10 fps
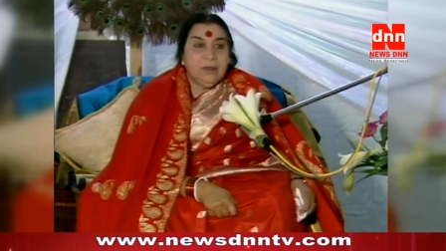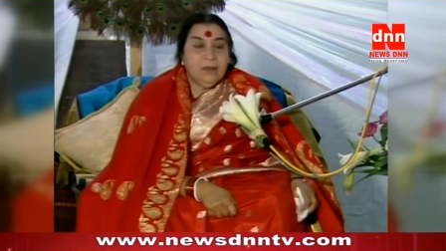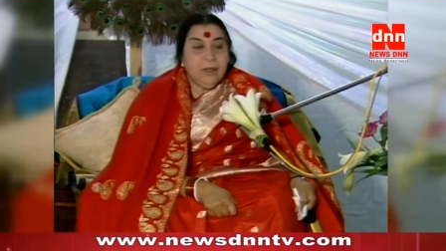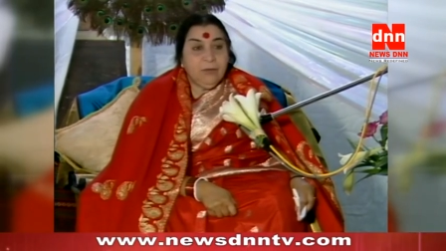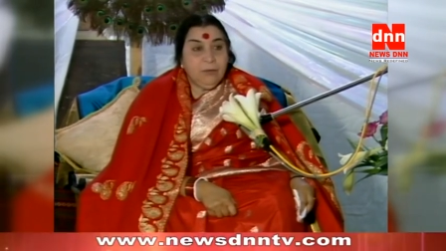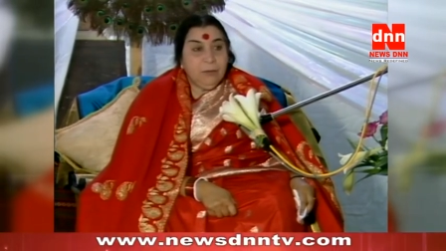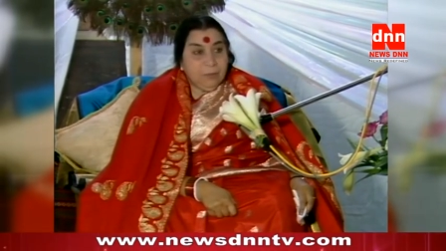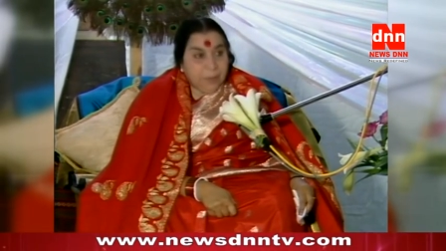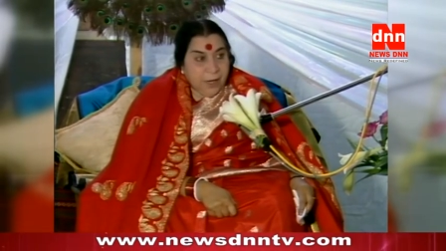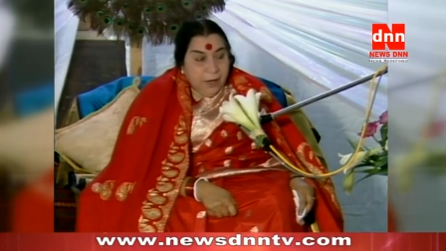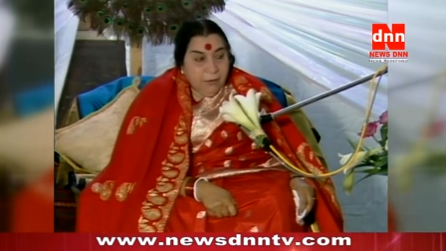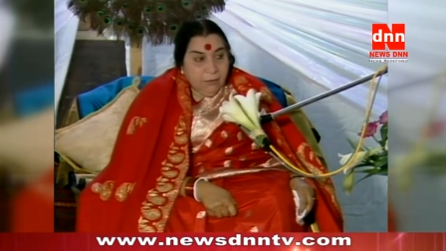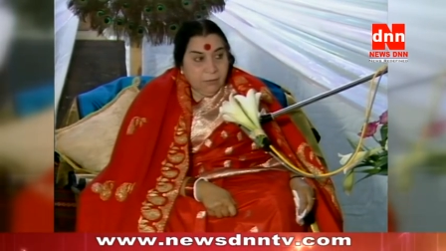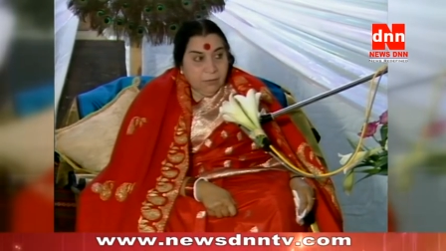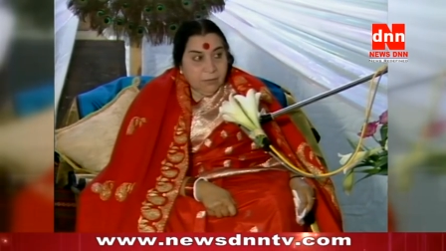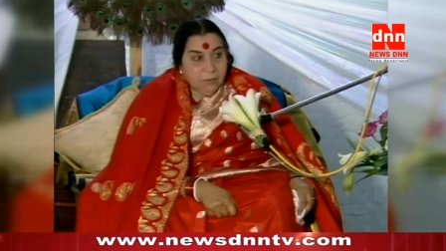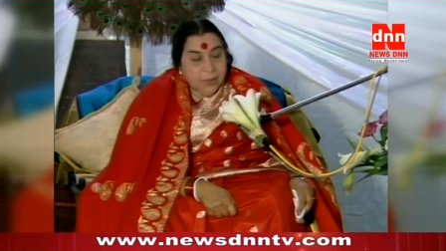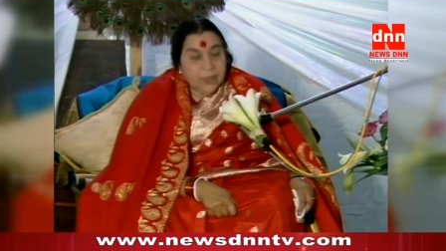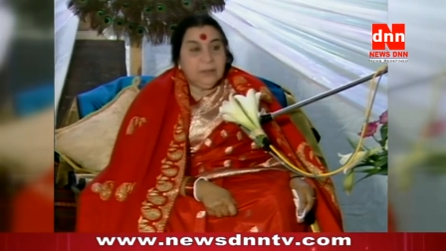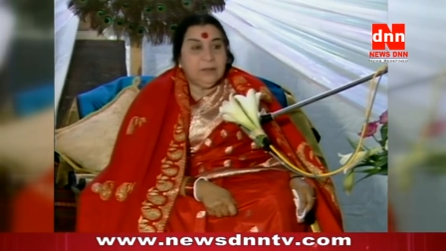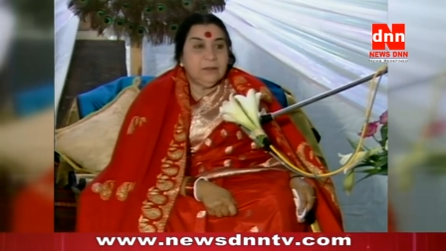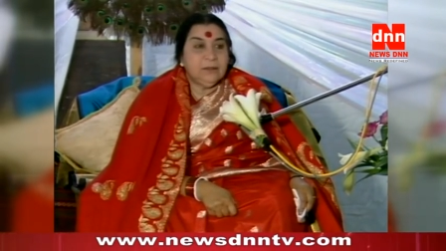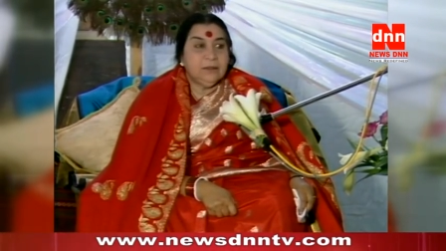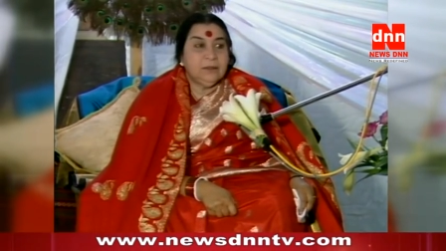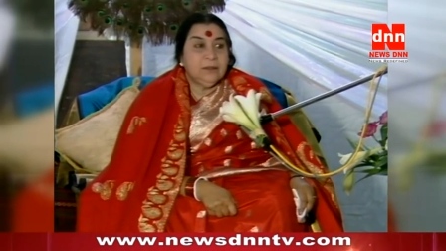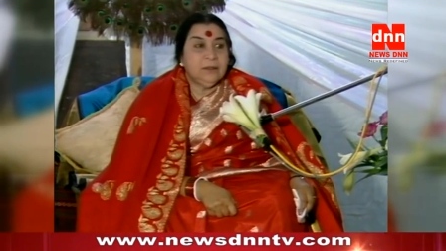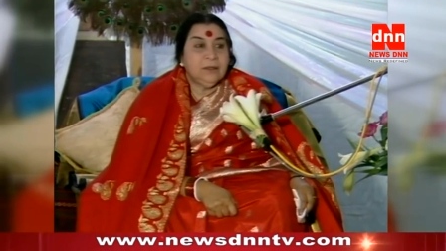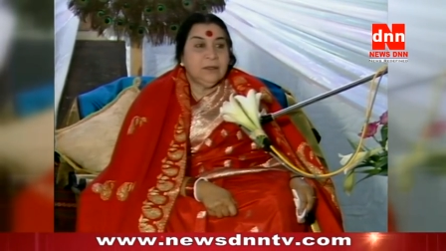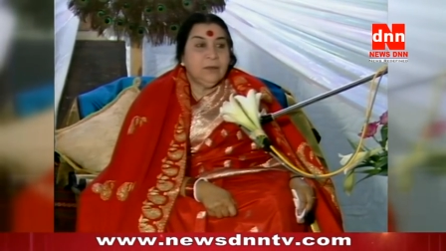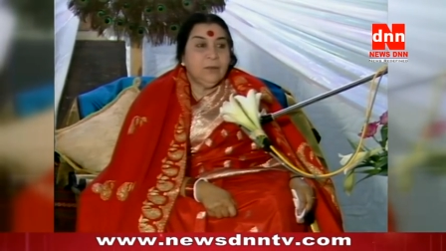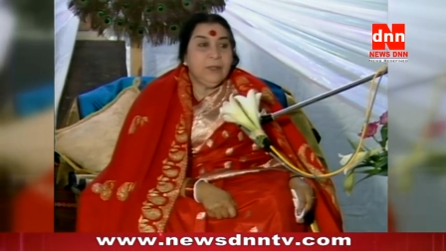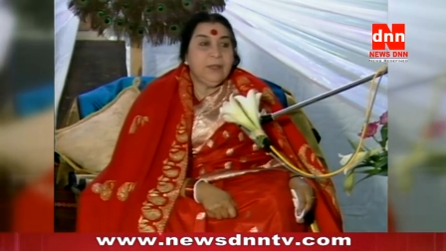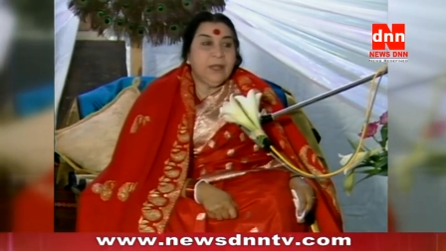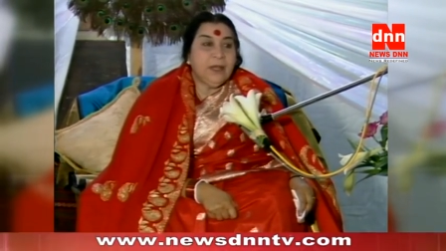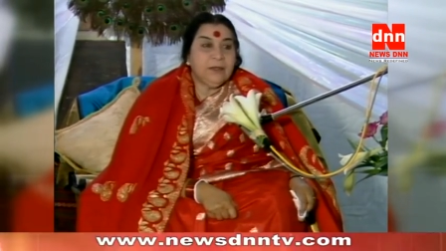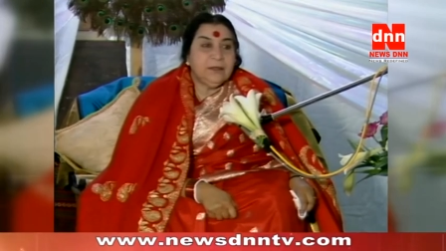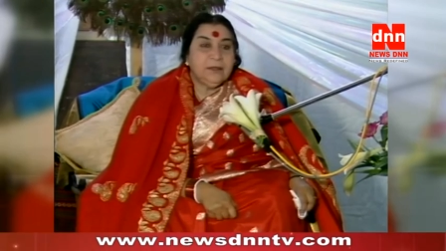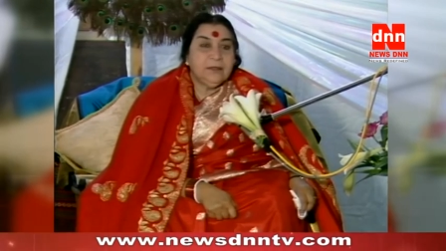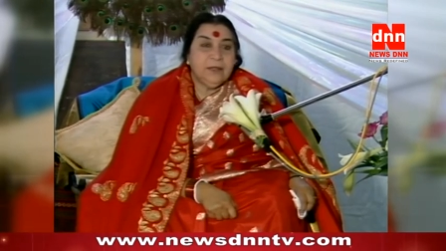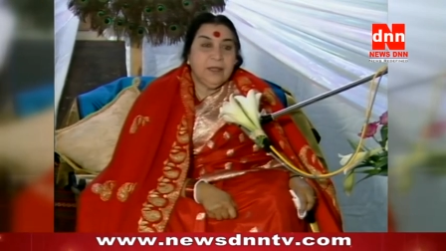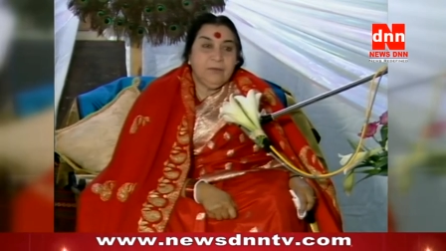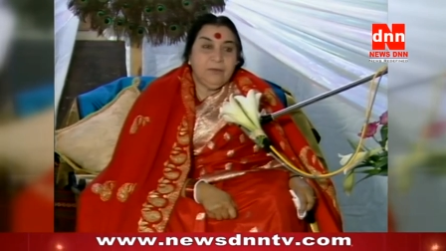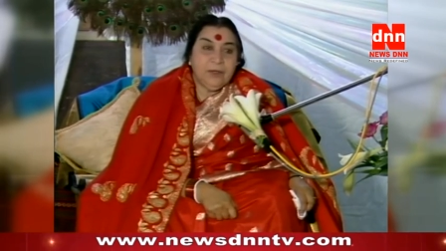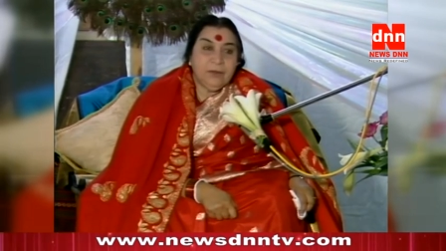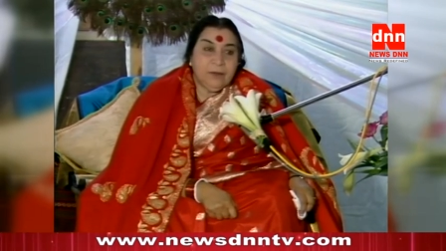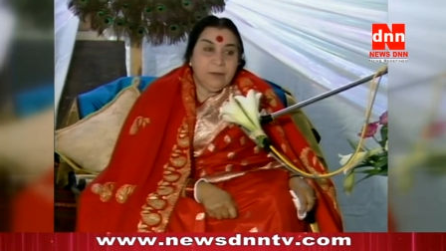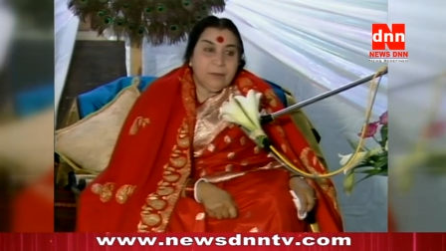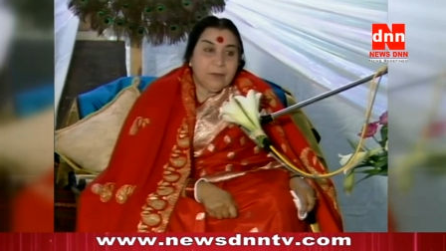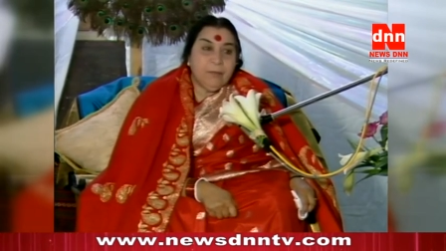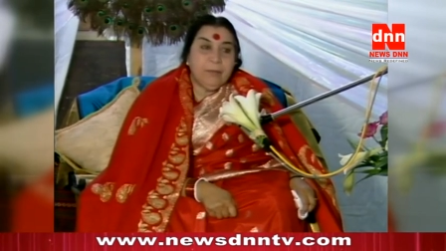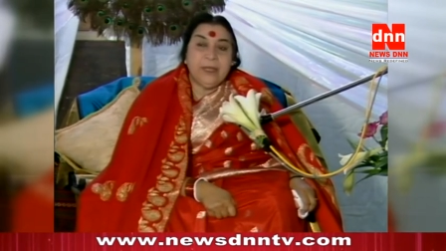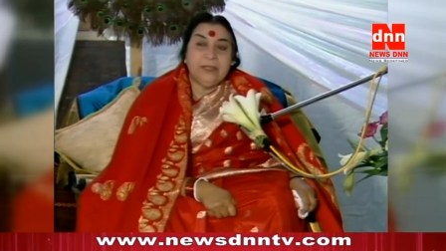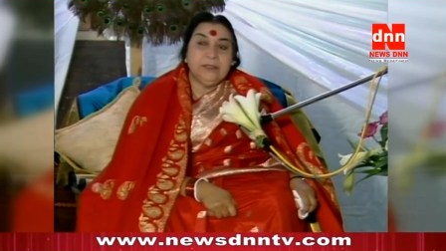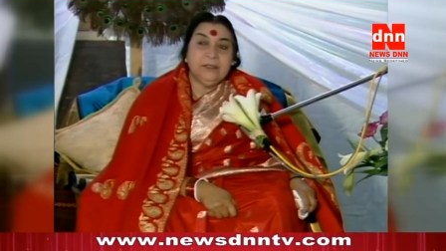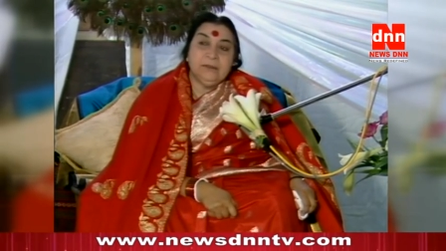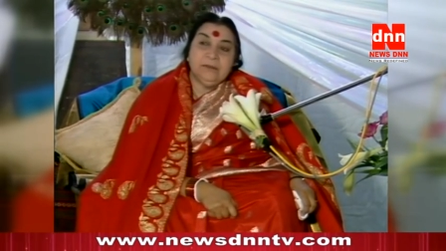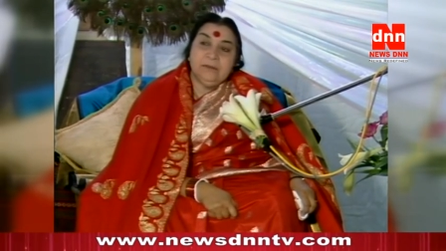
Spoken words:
They have to be brave, but with that they have to develop compassion,